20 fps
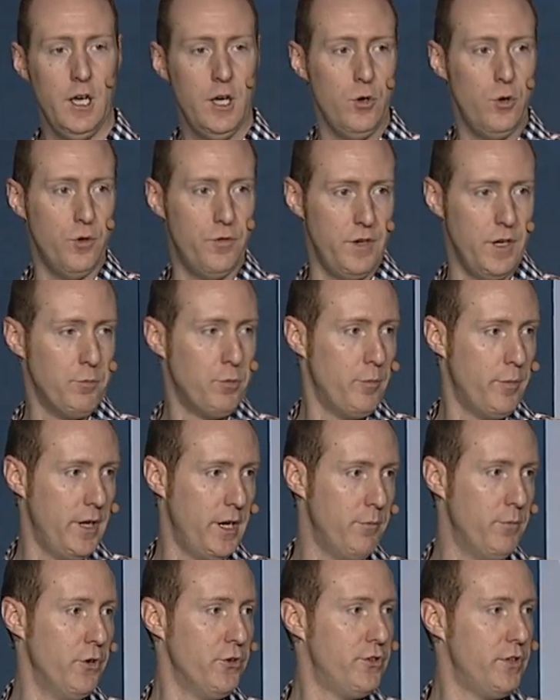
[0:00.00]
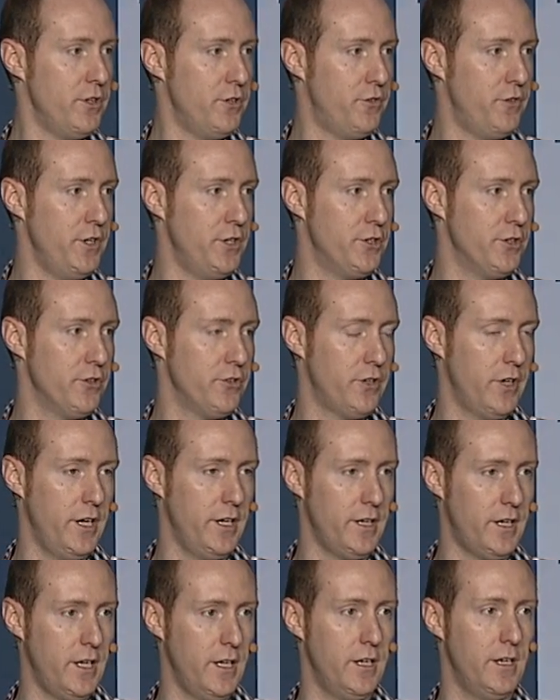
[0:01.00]
who have implemented most of these features
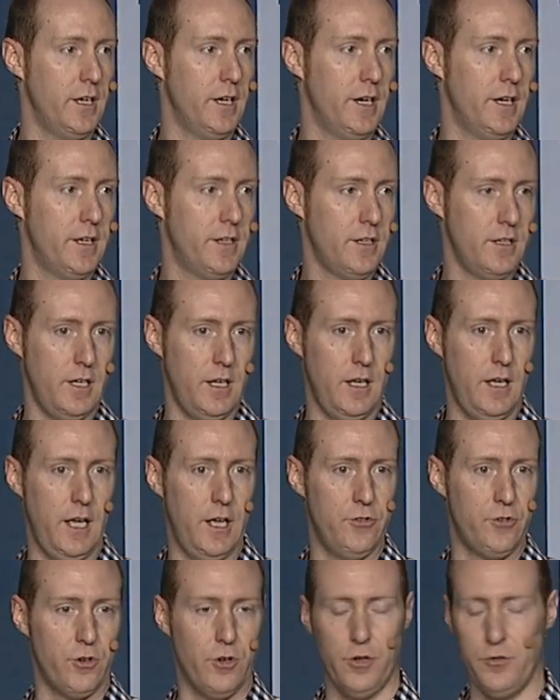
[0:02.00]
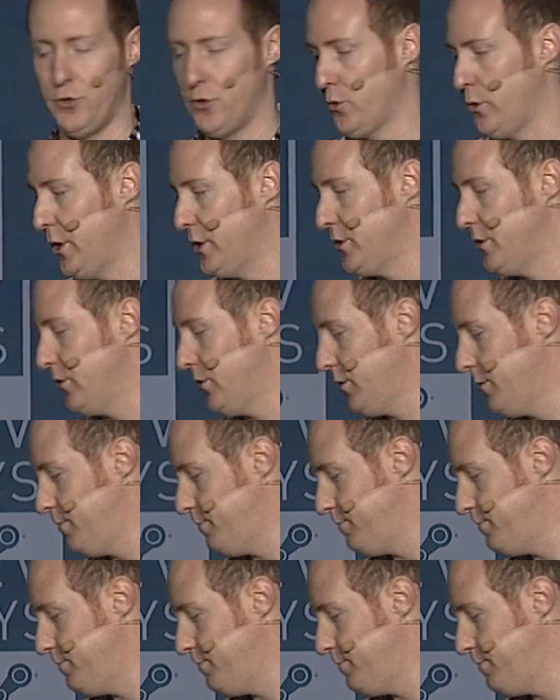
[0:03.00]
and can answer all of your questions.